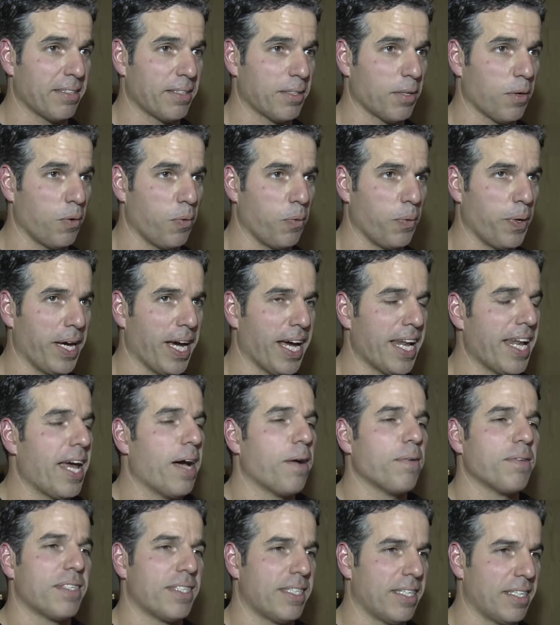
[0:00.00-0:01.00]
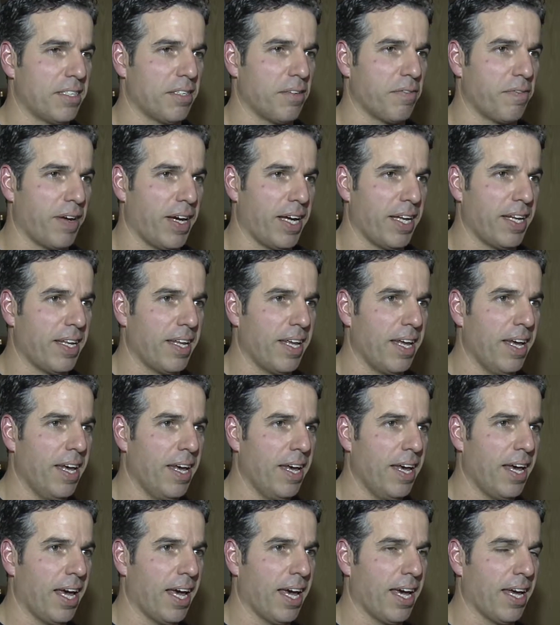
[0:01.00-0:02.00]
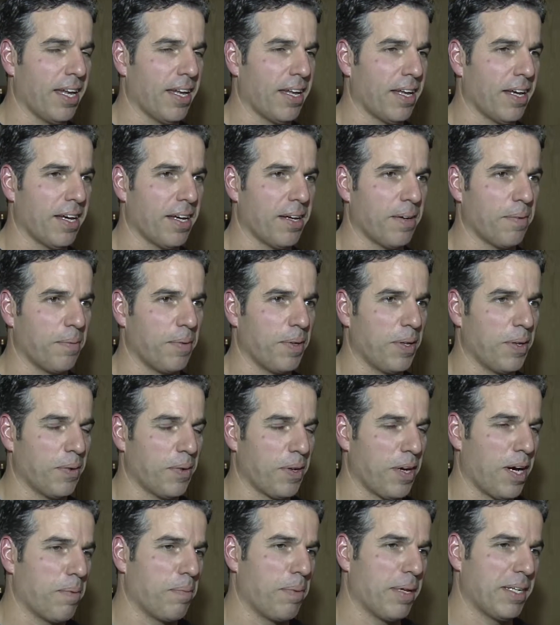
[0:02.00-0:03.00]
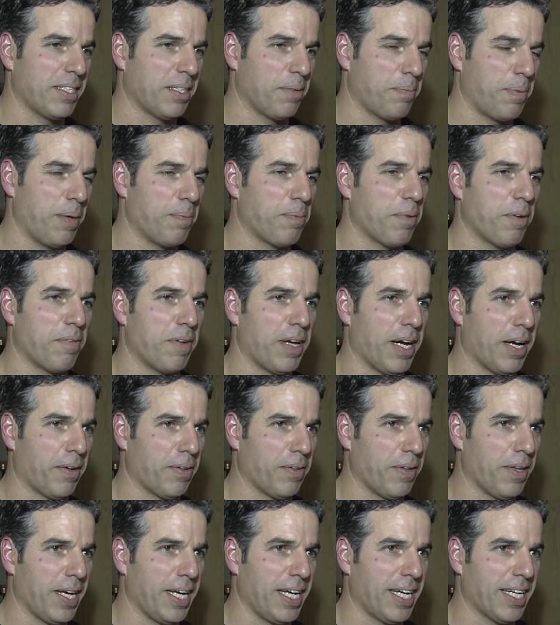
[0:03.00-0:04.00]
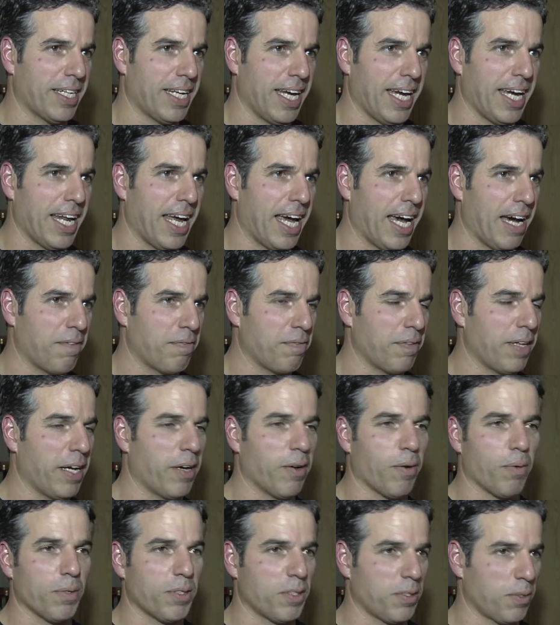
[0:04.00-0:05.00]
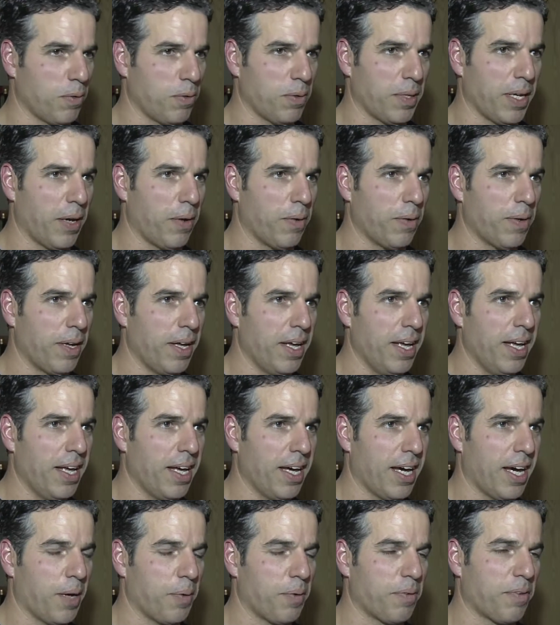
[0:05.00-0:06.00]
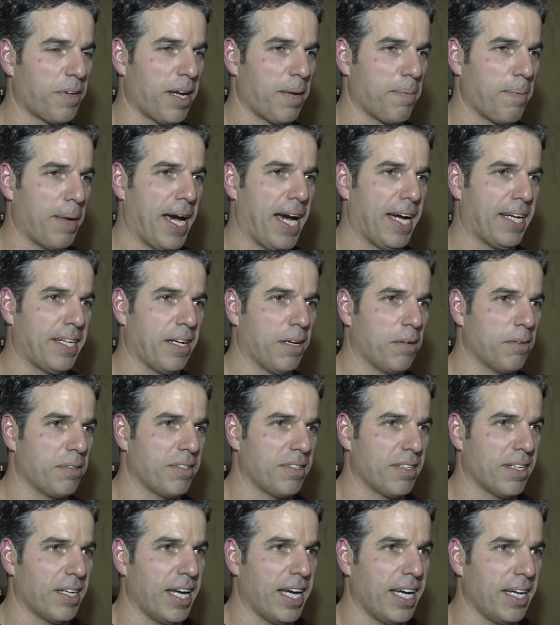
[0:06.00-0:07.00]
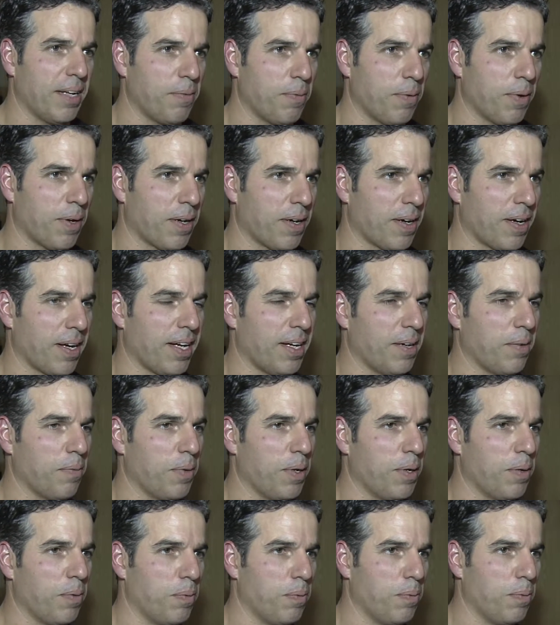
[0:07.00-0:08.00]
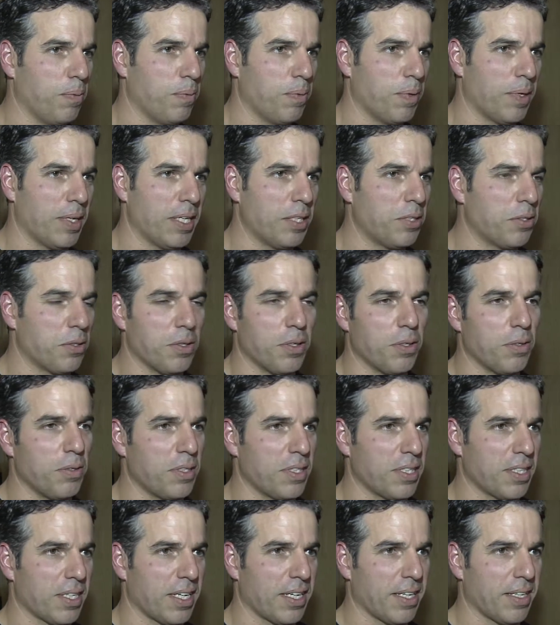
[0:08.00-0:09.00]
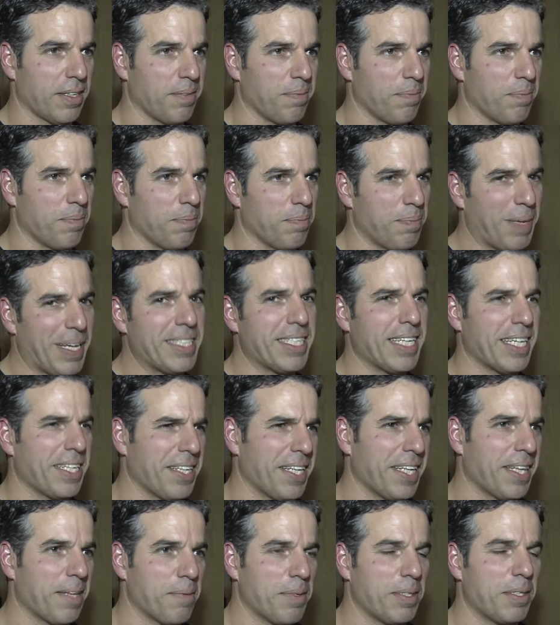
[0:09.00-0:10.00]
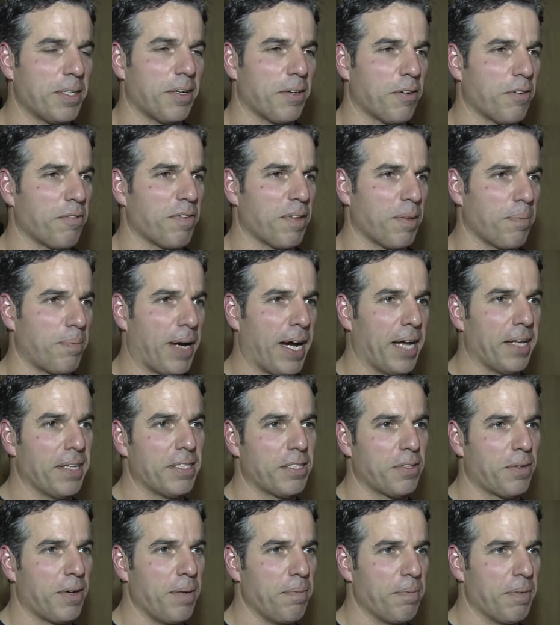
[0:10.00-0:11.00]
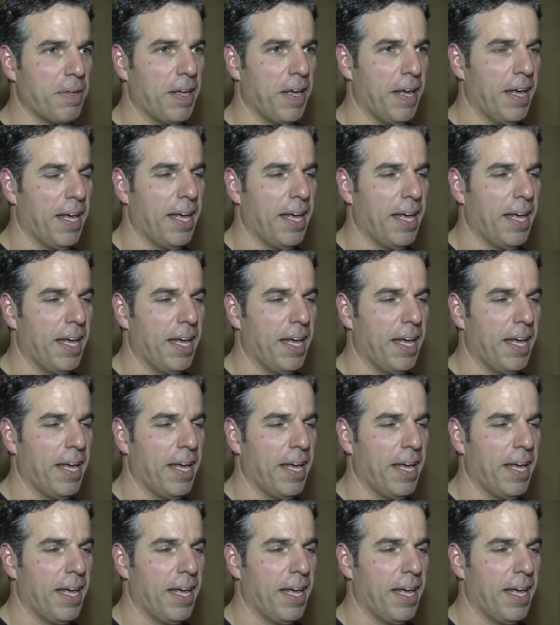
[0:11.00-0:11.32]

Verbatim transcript: So we announced this event, and uh, you know, God bless the people of Niagara on the Lake. A day and a half later, it was sold out. Uh, we've got a packed house tonight where uh, well, we're introduce uh, basically the material for the pilot script.